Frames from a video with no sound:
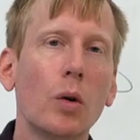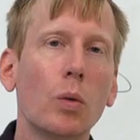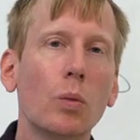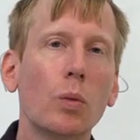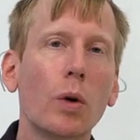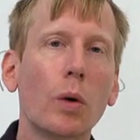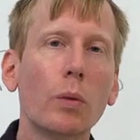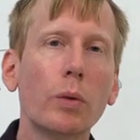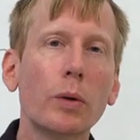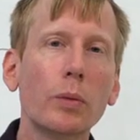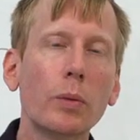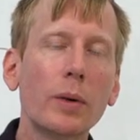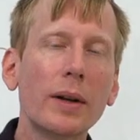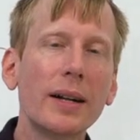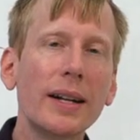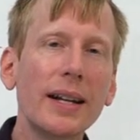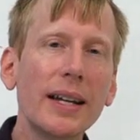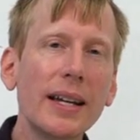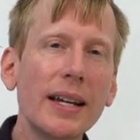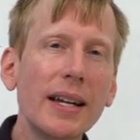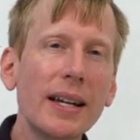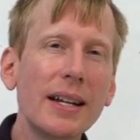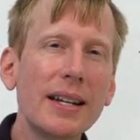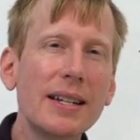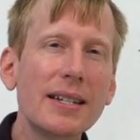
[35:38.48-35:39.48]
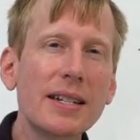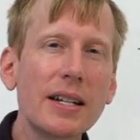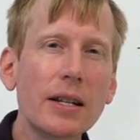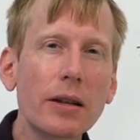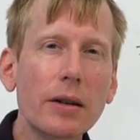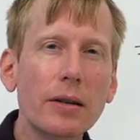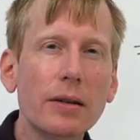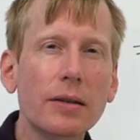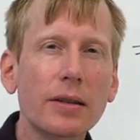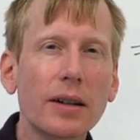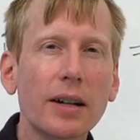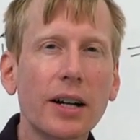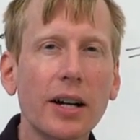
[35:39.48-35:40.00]
what we would need is
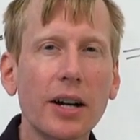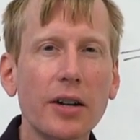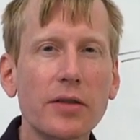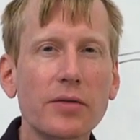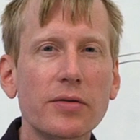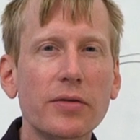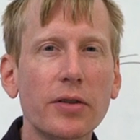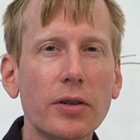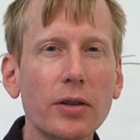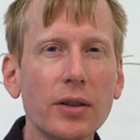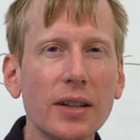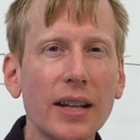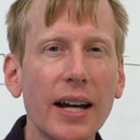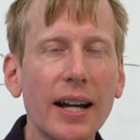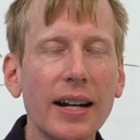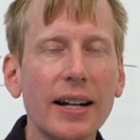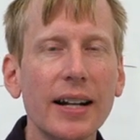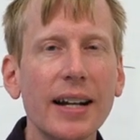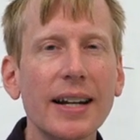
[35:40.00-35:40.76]
either to convert that